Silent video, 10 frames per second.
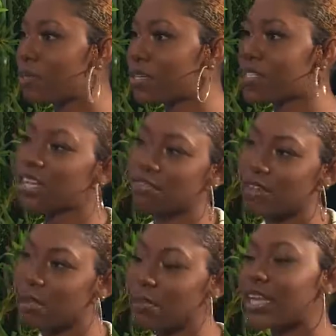personal
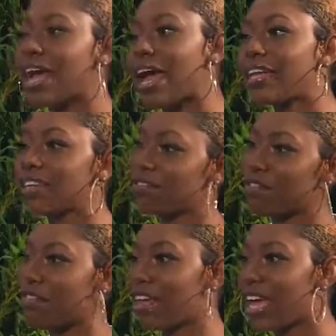development kind of
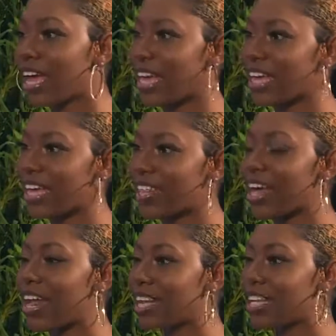thing
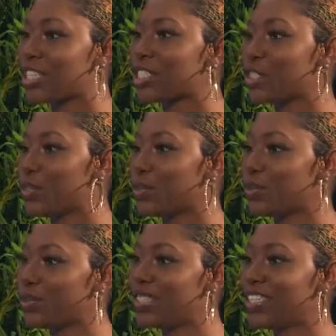that I needed to
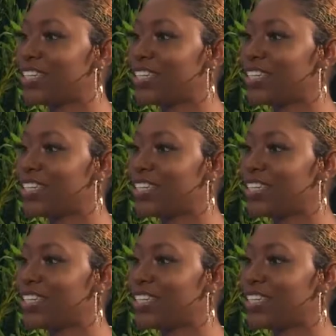do.